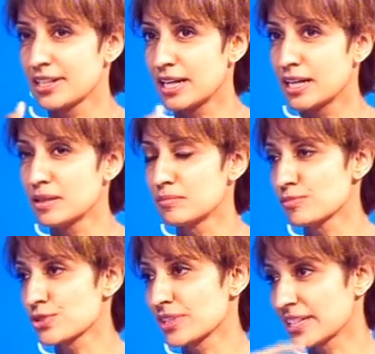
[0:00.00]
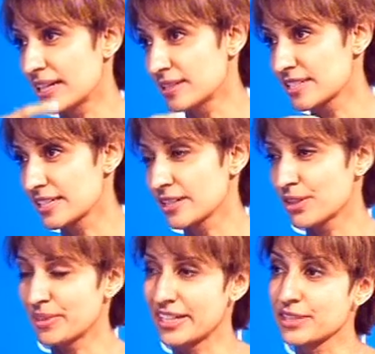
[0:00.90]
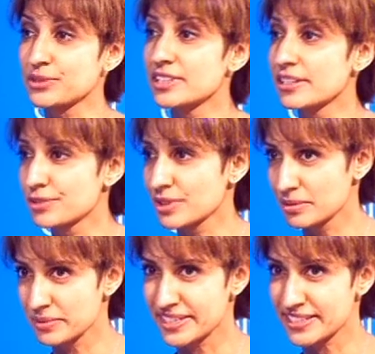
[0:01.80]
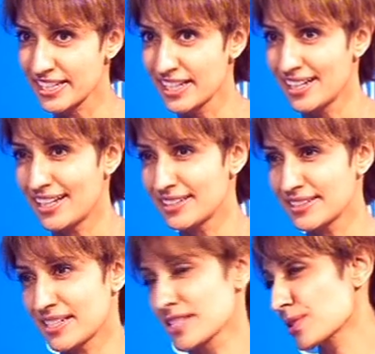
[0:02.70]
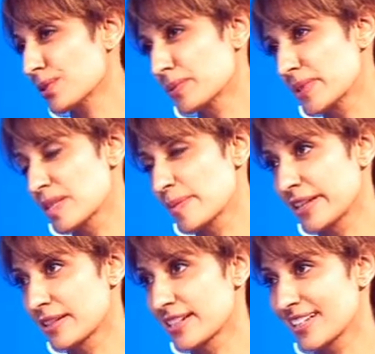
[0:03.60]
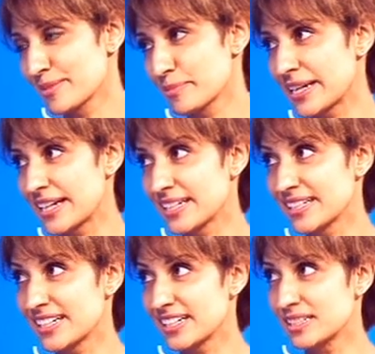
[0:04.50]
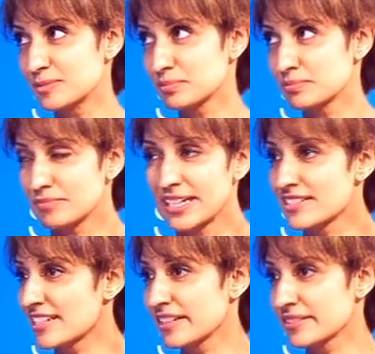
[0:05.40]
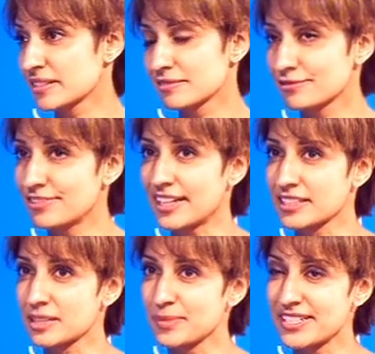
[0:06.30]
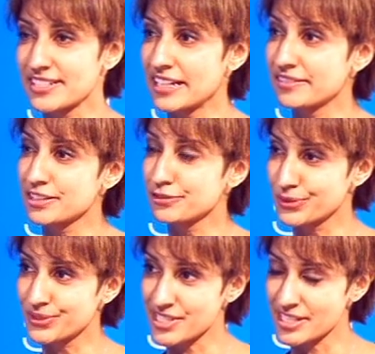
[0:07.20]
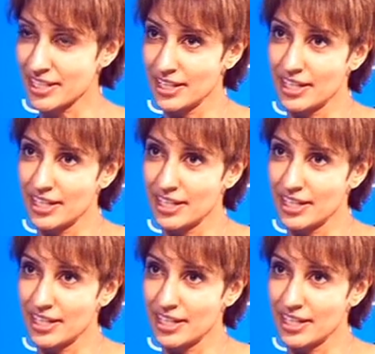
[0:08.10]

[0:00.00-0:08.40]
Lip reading: to the country, or what I could give to the world. And that has always been my driving factor, my driving force.